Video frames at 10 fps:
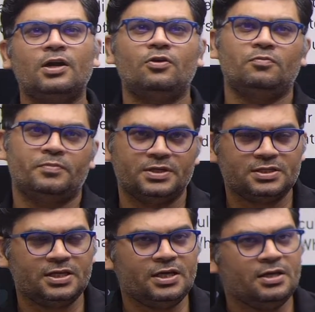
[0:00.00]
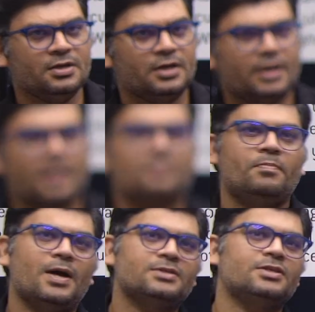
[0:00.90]
to BC and
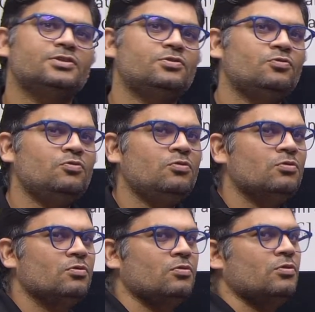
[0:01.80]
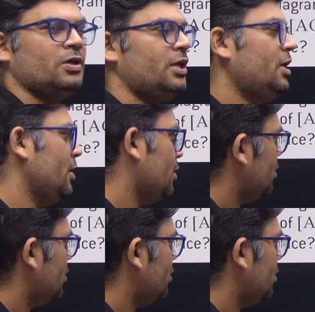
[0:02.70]
passes through E.